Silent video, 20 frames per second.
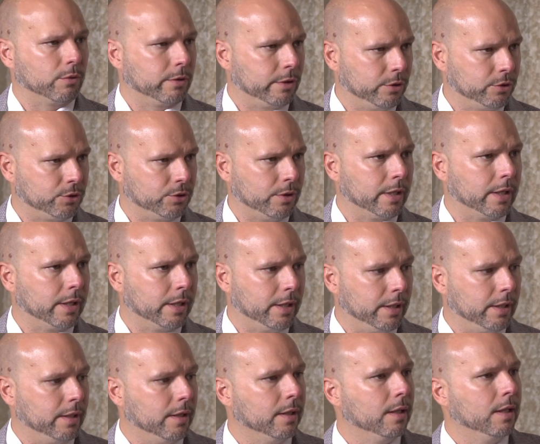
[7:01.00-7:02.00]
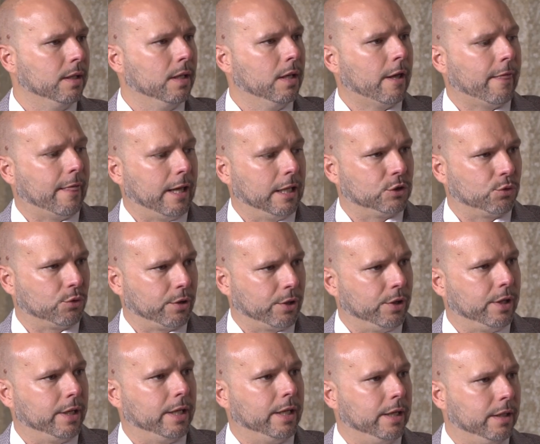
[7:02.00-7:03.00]
or what you're trying to hit. That's where
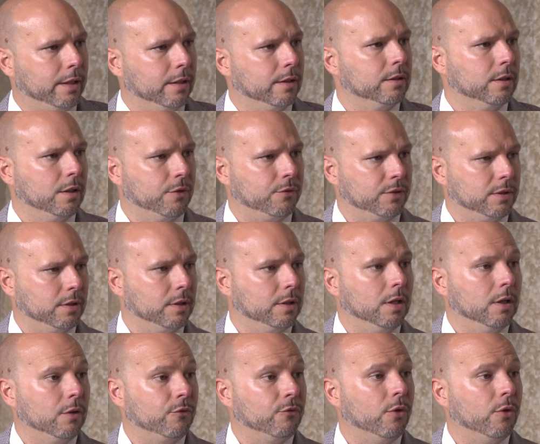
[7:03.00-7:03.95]
you need the